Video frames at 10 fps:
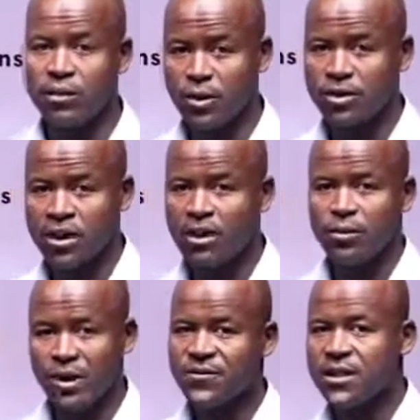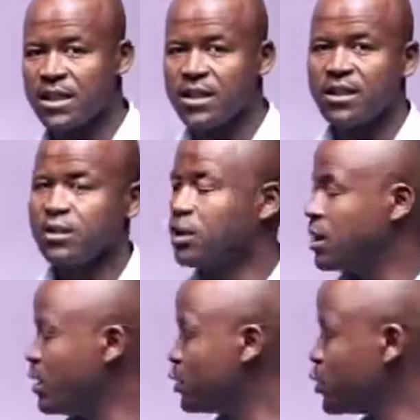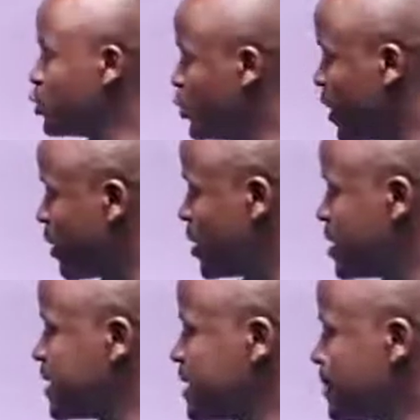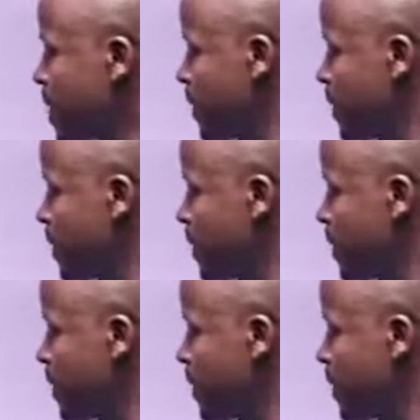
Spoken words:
mostly we have seen 2 equations,